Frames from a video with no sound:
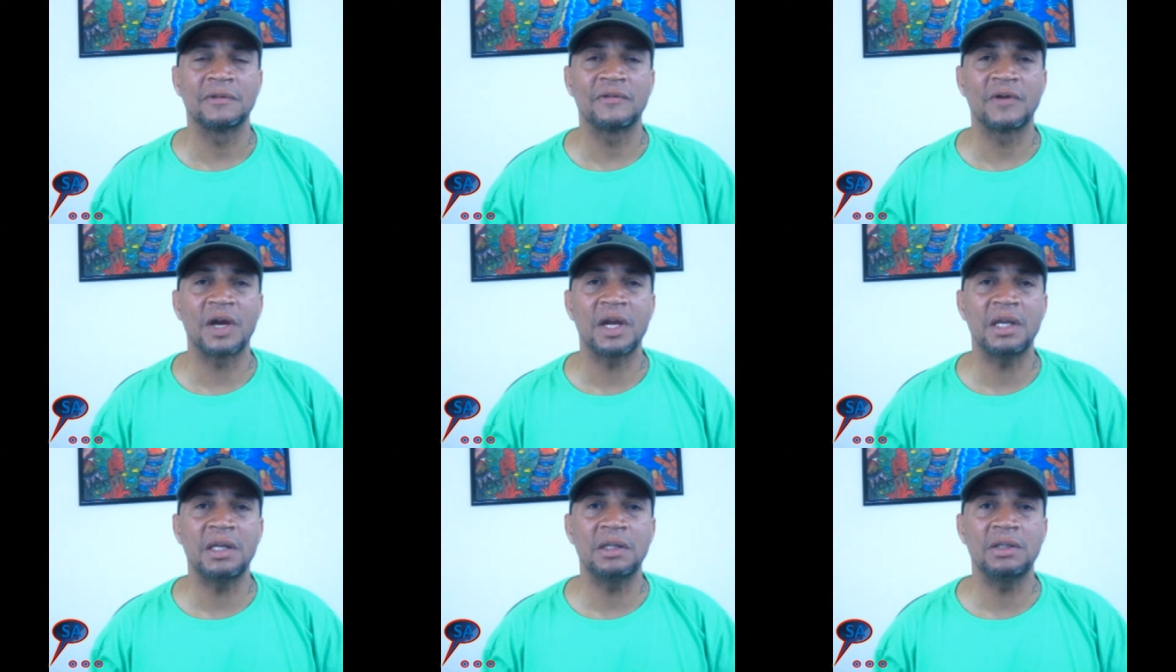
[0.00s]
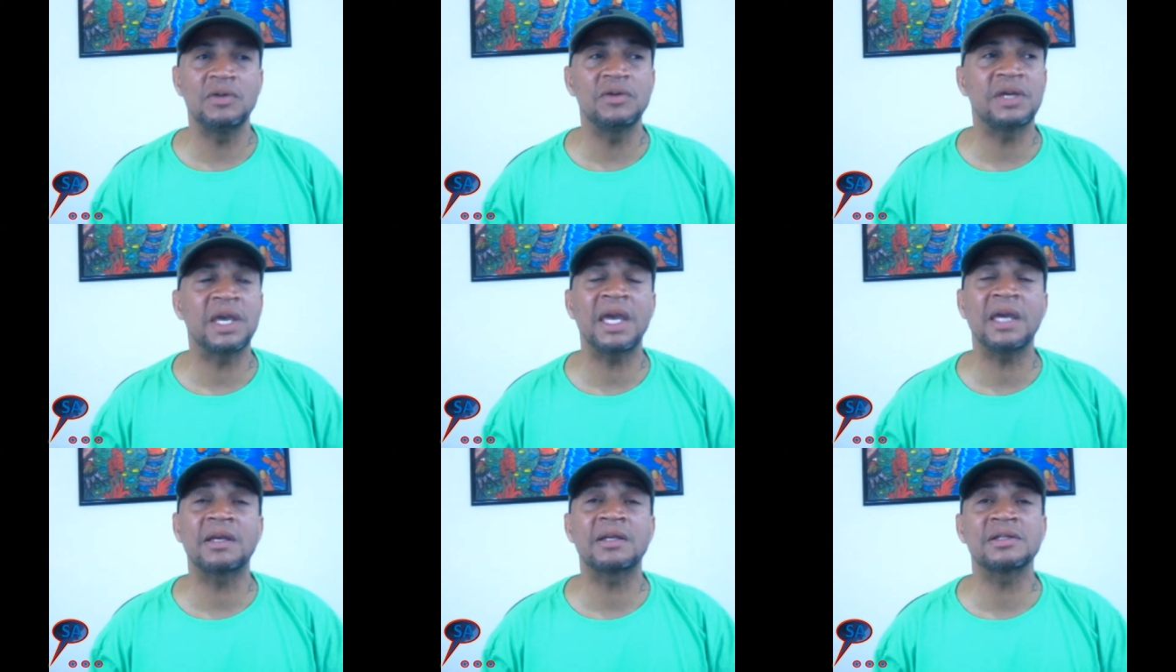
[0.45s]
right? You
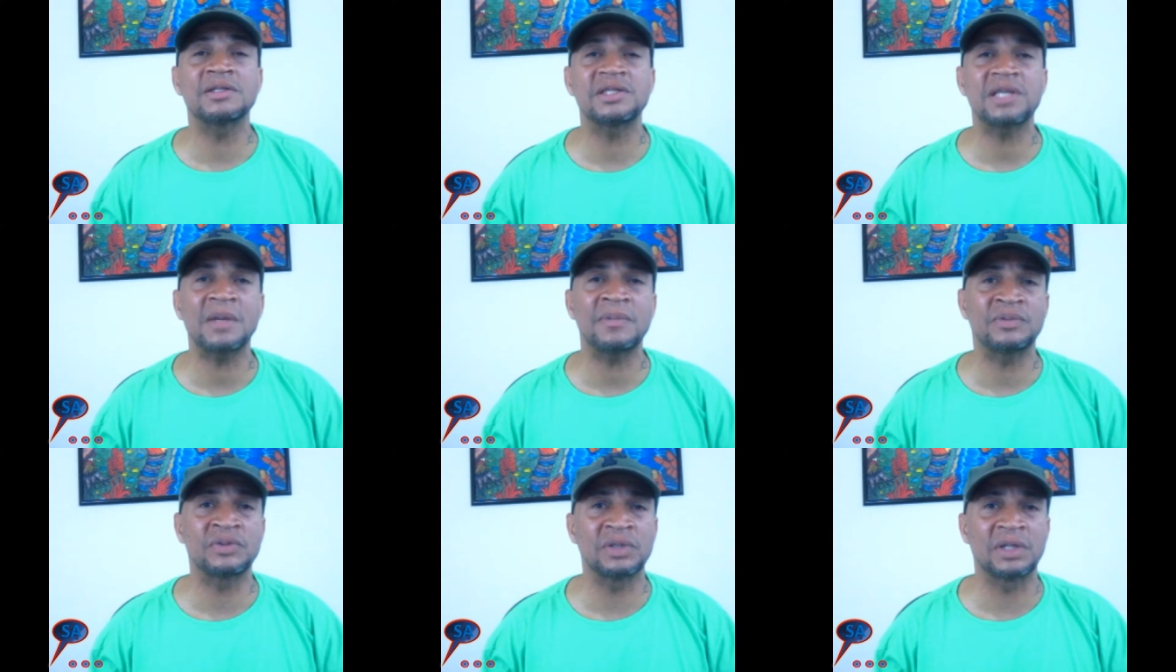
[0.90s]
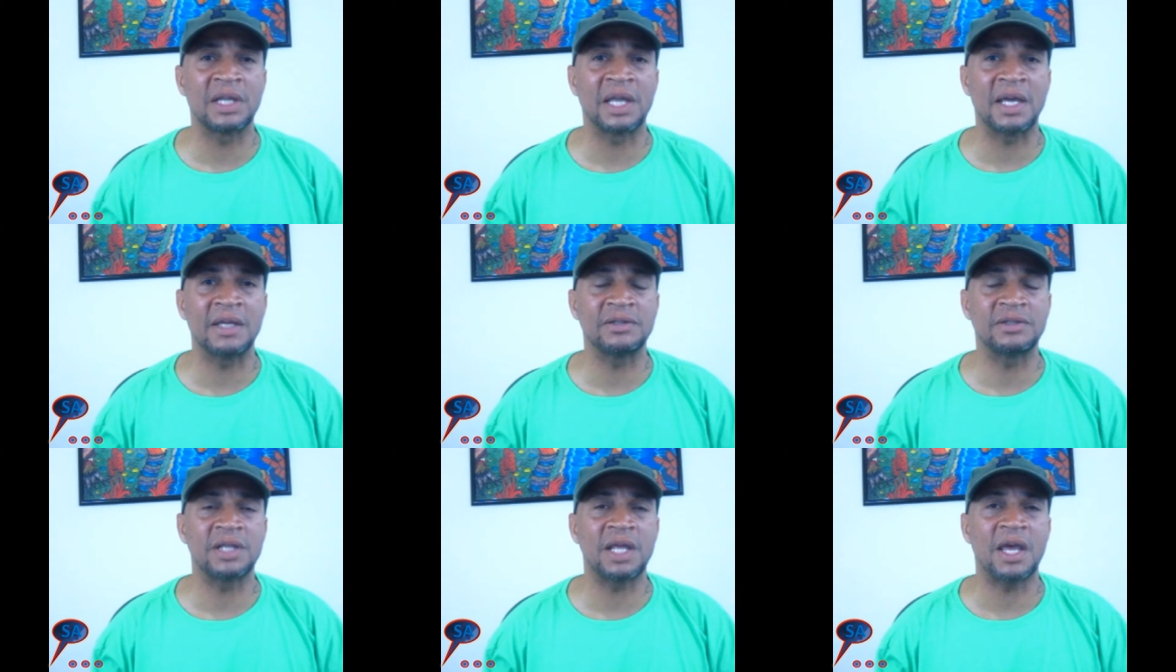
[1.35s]
can't
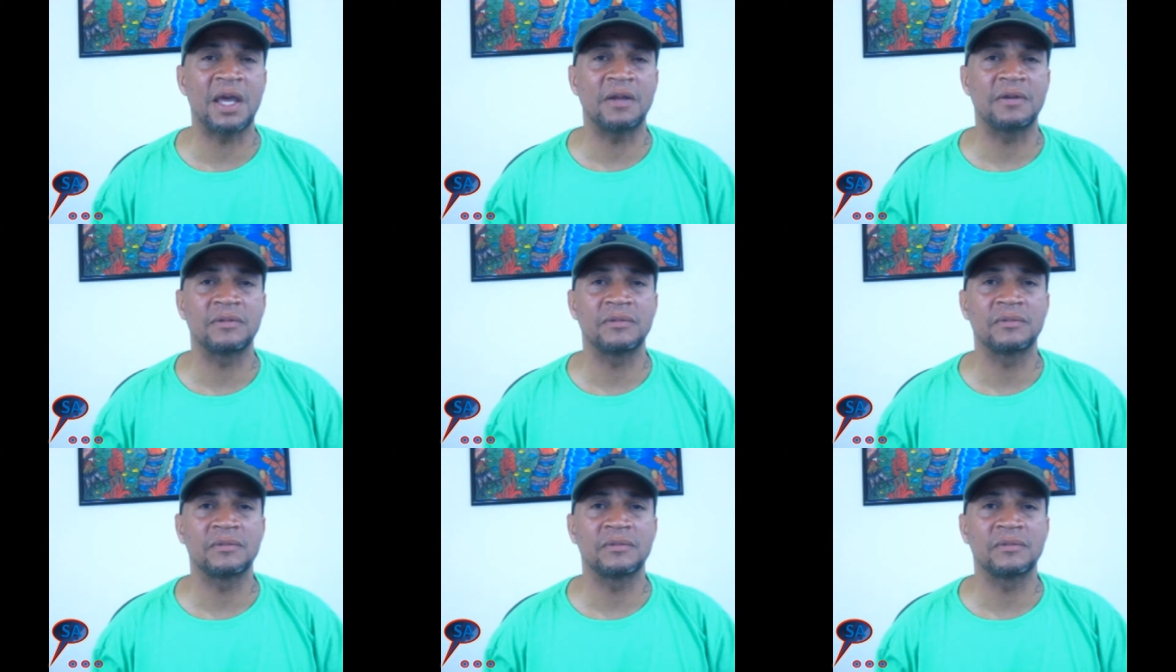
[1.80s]
conceptualize that.